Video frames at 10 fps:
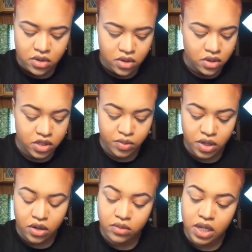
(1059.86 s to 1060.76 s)
Because we
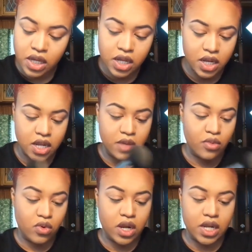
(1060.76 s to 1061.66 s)
don't need it
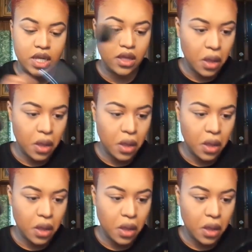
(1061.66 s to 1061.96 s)
anymore, honey.